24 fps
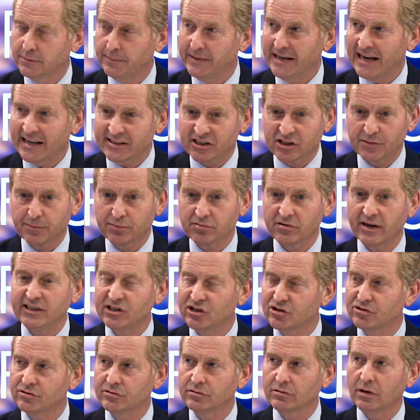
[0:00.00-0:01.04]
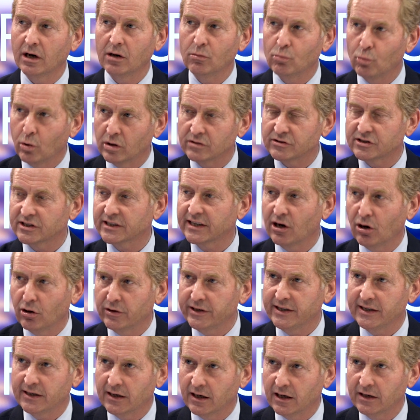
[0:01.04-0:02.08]
be aspirational and want to get on
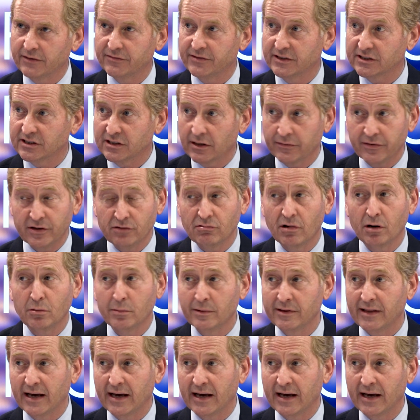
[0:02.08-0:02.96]
in life, there's nothing wrong with